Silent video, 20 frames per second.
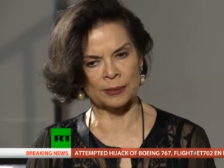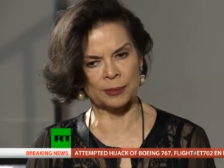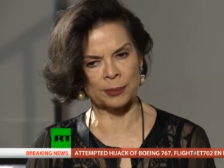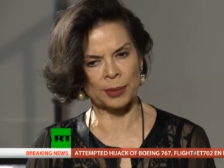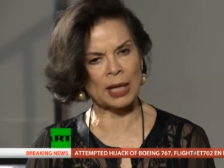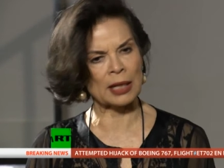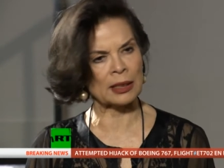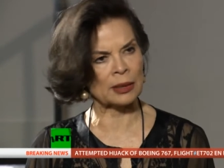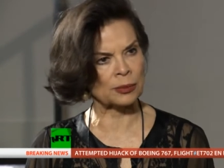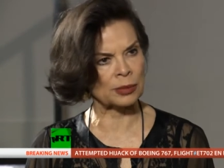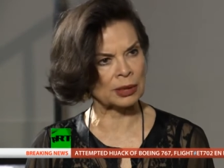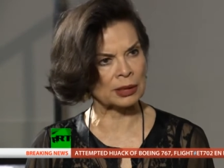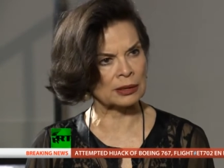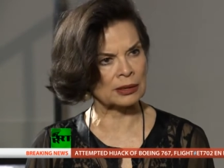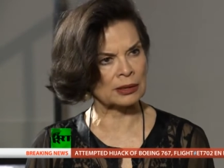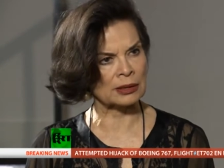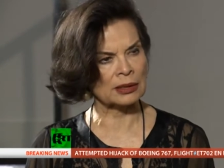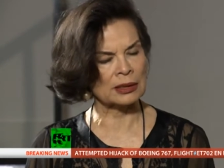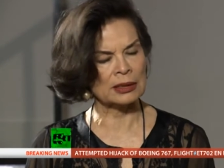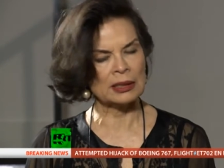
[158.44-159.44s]

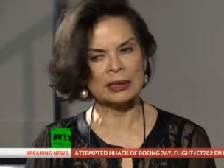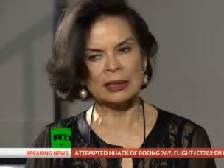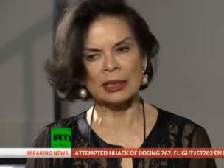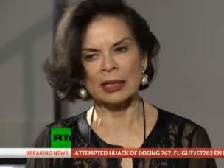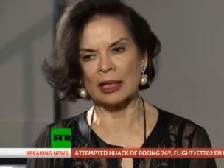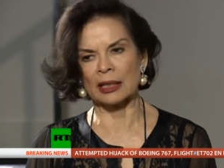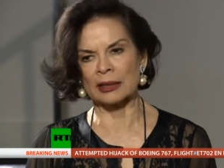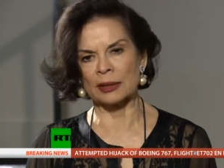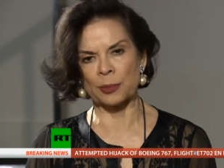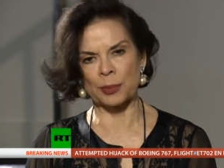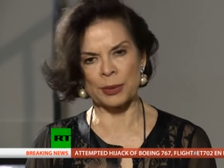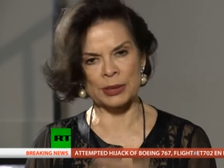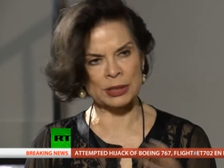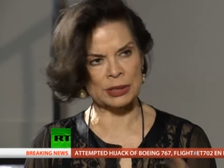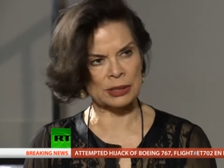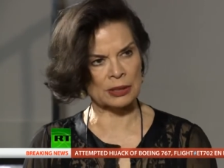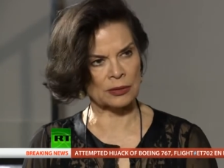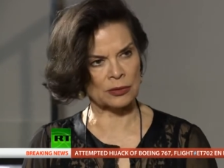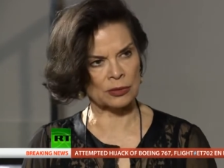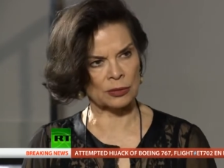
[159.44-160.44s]
Parliament, the
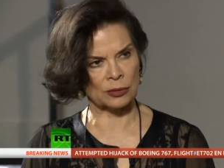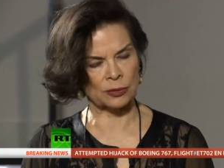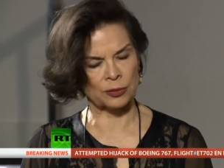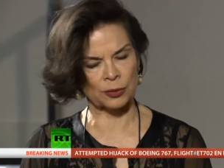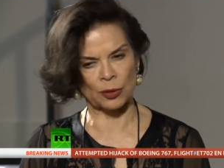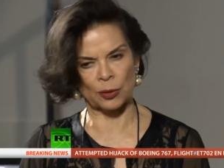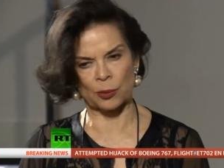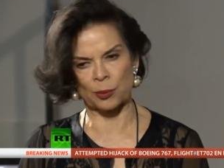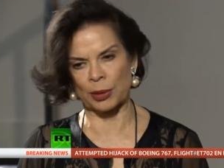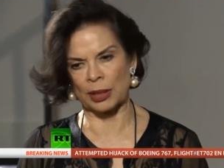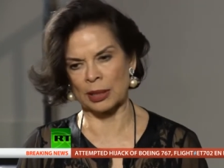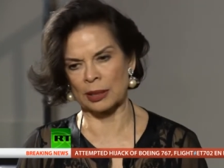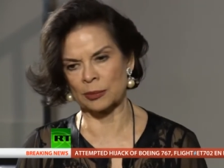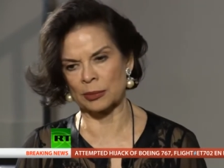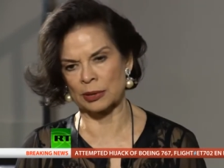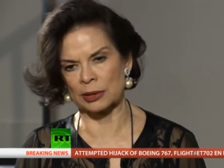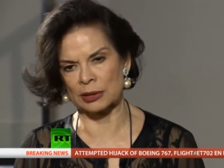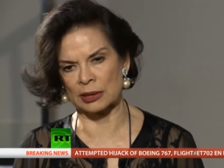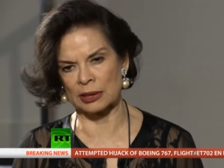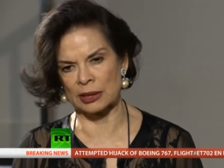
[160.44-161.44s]
President of
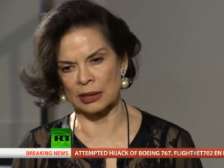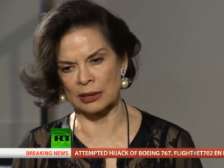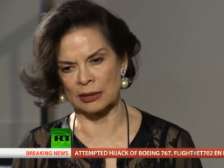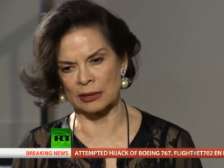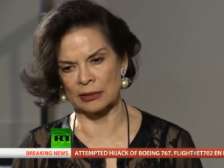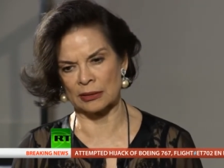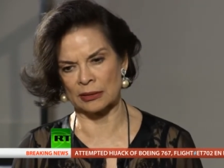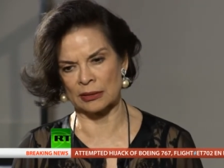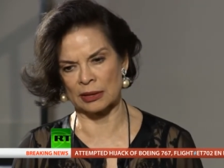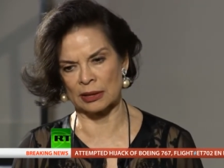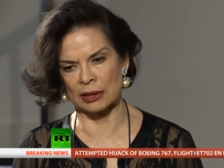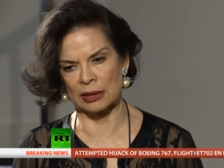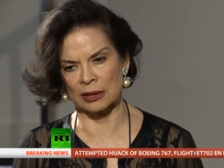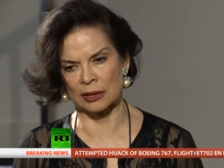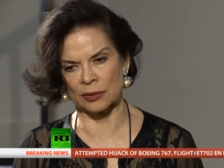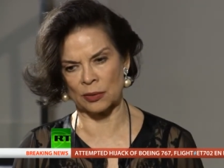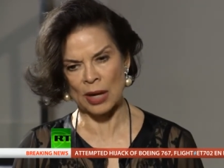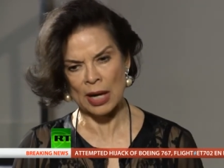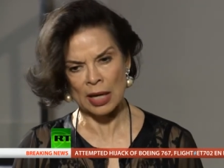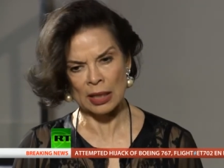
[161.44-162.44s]
Parliament in
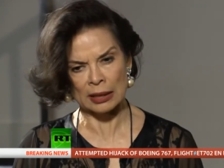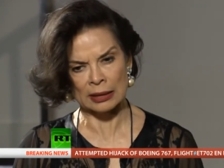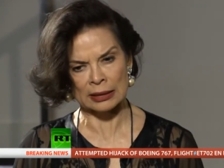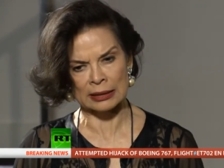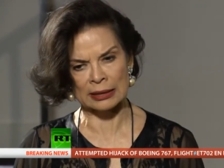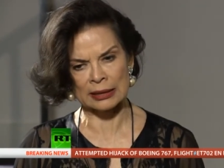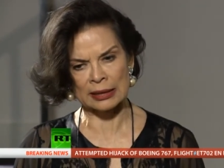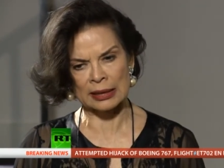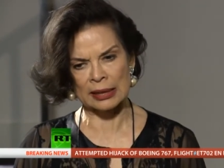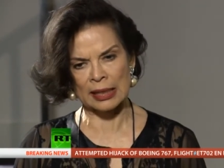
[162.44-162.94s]
Iraq.